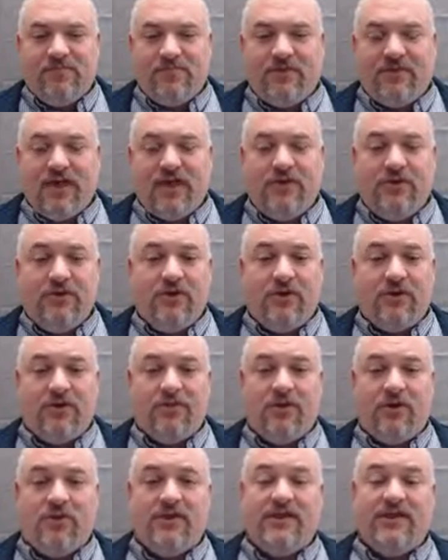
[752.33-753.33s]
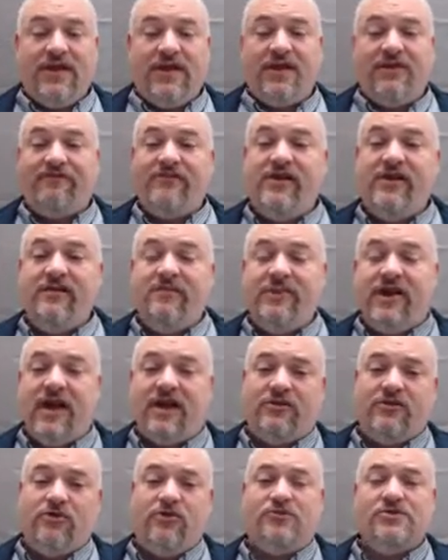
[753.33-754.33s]
Okay, we talked about with negative
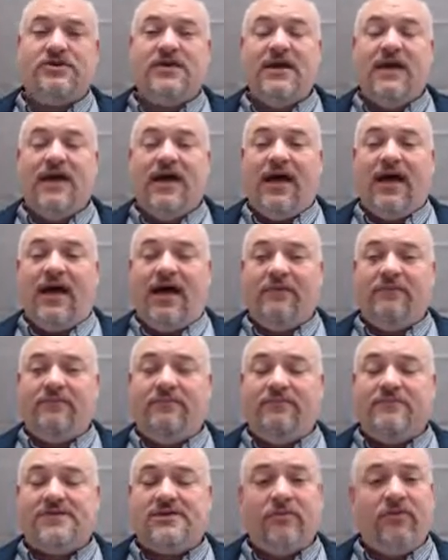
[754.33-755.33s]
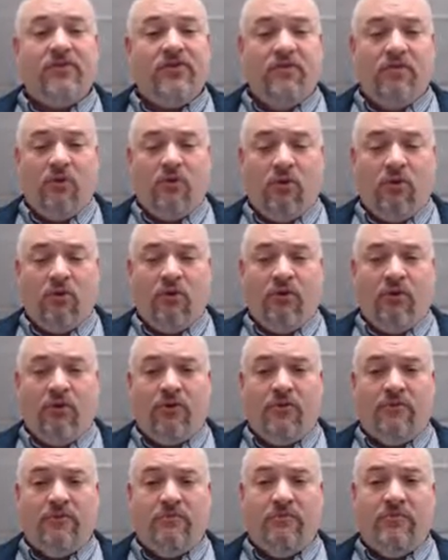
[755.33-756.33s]
feedback loops. Some of them are
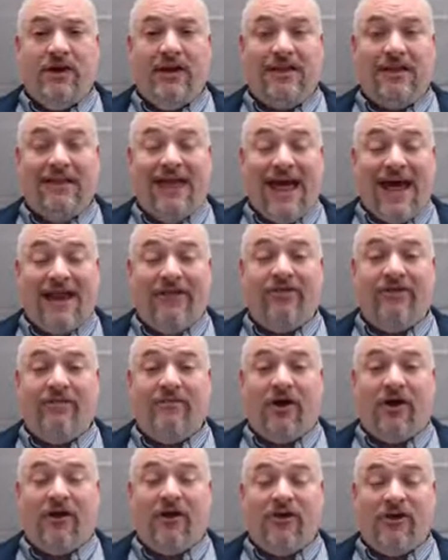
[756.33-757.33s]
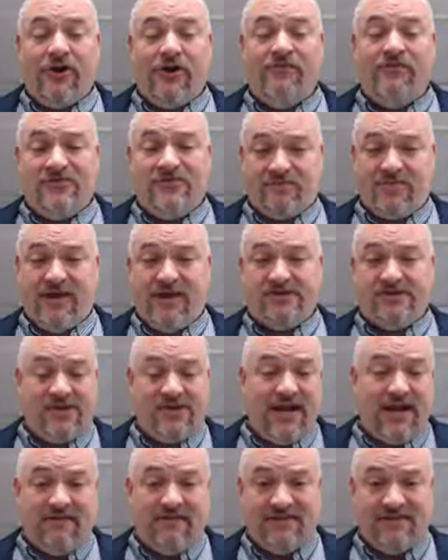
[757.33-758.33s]
hormonal, but a lot of them are nervous based.
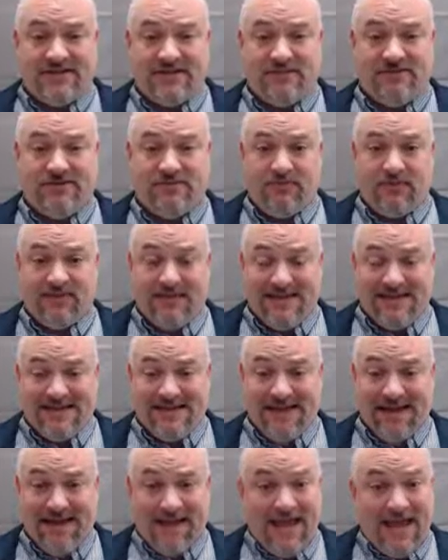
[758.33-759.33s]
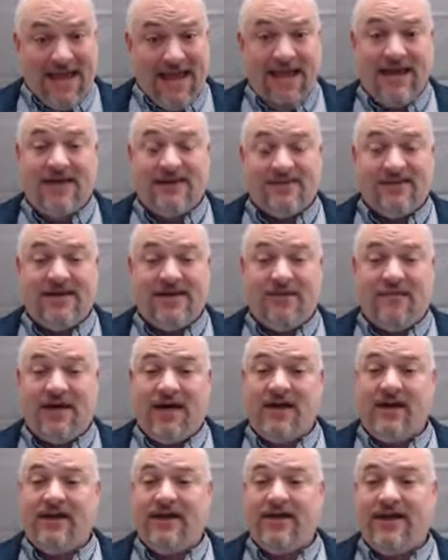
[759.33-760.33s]
You got to have these sensors both inside and outside the
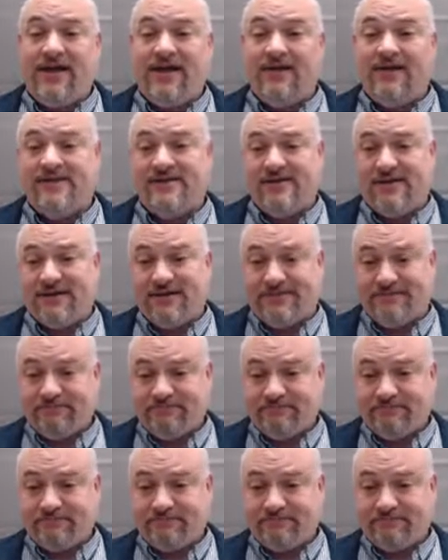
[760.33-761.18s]
body to detect these things.